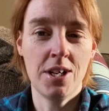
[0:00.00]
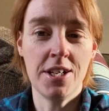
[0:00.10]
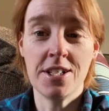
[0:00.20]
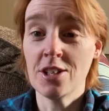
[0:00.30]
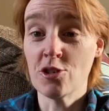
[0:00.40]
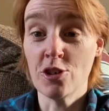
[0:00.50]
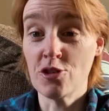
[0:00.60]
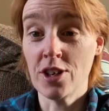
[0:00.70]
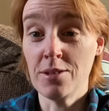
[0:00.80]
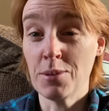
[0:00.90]
he did toilet
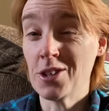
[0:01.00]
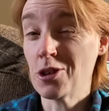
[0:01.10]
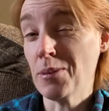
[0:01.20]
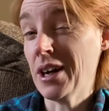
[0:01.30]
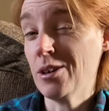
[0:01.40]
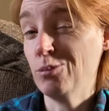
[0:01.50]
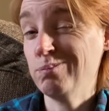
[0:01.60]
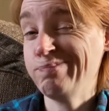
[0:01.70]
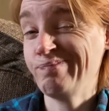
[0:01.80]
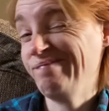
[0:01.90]
train, but it took about
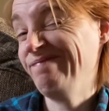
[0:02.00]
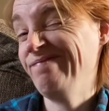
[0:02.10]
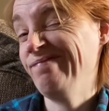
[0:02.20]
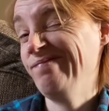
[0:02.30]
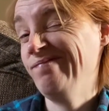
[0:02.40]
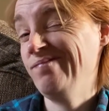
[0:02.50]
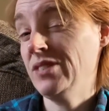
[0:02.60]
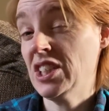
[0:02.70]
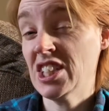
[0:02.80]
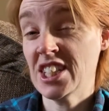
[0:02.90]

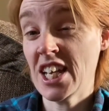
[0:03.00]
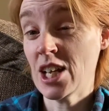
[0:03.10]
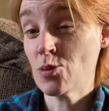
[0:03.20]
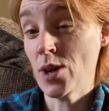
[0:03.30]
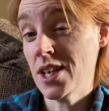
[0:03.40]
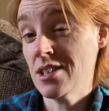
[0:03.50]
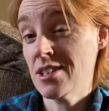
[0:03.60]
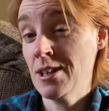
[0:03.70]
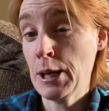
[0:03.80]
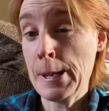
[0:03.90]
6 weeks.
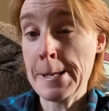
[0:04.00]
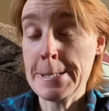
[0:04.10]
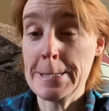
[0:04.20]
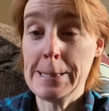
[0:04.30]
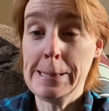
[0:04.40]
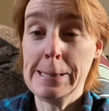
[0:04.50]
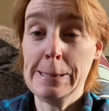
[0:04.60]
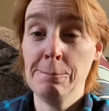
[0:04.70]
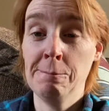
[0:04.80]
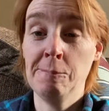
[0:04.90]

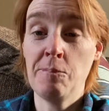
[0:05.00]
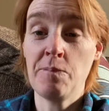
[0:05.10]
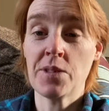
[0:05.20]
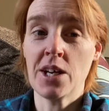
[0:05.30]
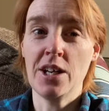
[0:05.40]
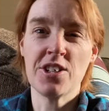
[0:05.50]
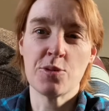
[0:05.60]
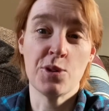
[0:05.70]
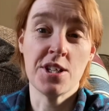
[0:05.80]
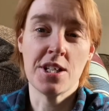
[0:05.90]
And I just
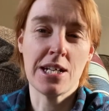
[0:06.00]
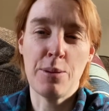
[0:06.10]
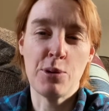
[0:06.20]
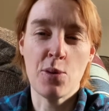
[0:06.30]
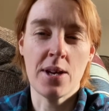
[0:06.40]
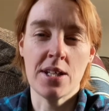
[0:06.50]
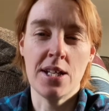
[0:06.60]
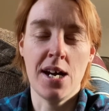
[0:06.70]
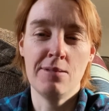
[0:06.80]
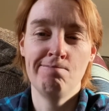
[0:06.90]
wanted it to happen quicker than
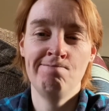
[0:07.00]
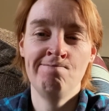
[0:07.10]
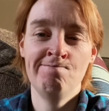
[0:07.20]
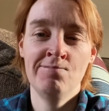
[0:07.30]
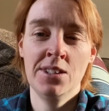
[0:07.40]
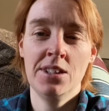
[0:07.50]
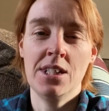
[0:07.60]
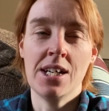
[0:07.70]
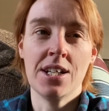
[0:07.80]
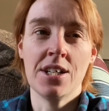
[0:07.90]
that.
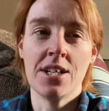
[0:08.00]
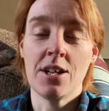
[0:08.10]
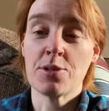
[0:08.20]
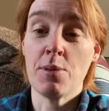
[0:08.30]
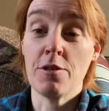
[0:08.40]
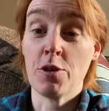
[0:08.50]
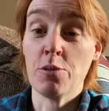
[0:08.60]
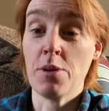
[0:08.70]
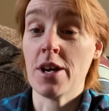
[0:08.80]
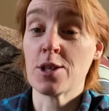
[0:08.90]
And that's my fault.
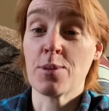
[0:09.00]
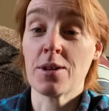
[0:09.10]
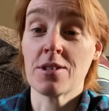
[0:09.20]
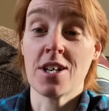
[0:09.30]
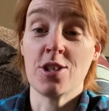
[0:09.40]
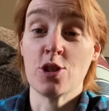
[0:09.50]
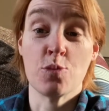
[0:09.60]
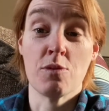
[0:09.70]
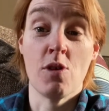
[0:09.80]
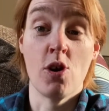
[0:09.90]
My expectations were
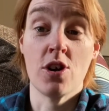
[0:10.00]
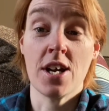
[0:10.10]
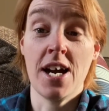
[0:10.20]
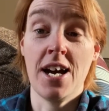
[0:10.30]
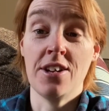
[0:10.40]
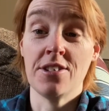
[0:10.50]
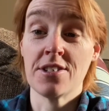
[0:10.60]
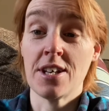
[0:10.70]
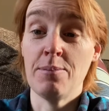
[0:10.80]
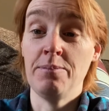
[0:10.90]
wrong. And,
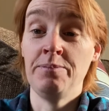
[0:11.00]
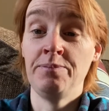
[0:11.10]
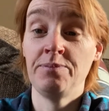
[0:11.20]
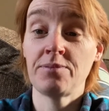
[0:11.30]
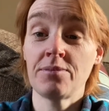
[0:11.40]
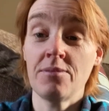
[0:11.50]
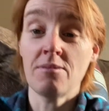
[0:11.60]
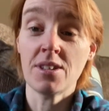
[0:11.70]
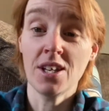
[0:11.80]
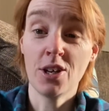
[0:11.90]

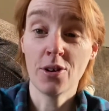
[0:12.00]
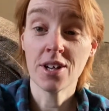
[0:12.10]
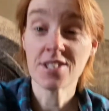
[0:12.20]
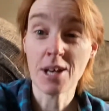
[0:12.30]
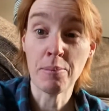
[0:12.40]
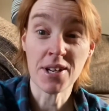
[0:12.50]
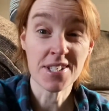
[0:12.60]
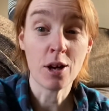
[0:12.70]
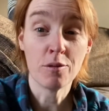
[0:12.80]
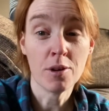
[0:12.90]
I set
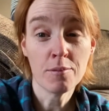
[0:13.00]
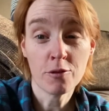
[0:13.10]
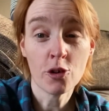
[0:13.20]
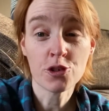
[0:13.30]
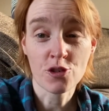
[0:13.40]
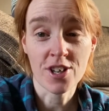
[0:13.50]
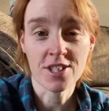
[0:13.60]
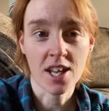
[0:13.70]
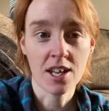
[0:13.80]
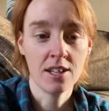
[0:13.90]
myself up for stress there.